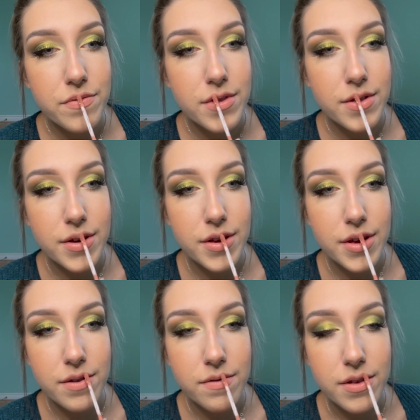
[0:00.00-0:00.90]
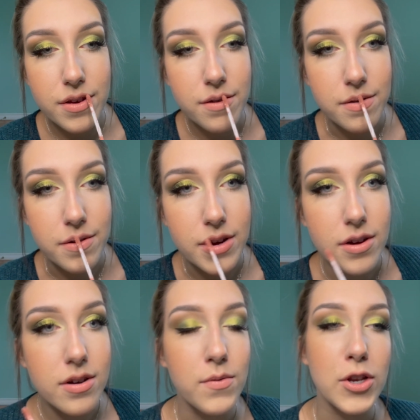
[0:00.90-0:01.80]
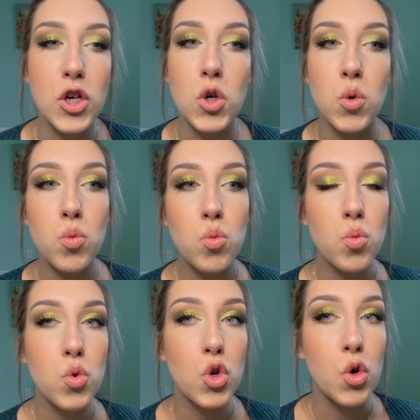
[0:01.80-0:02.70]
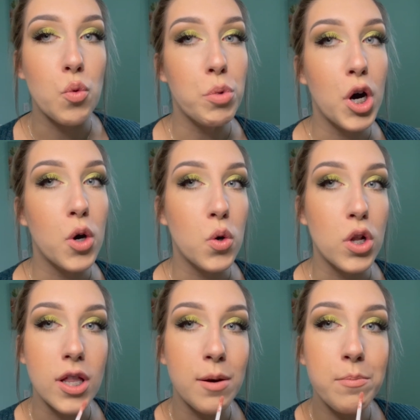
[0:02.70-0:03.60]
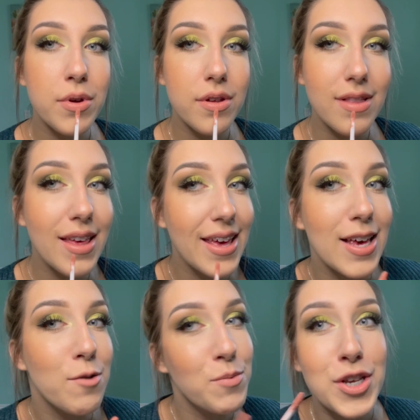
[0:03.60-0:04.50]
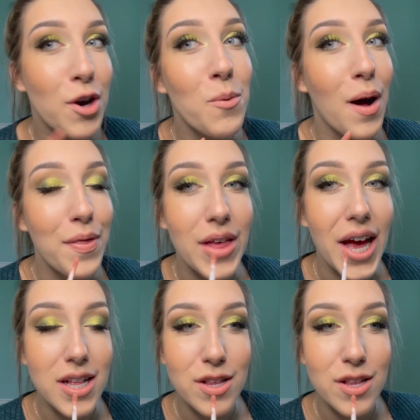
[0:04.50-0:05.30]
looking really weird when you, the whole butthole lip thing, we don't want that.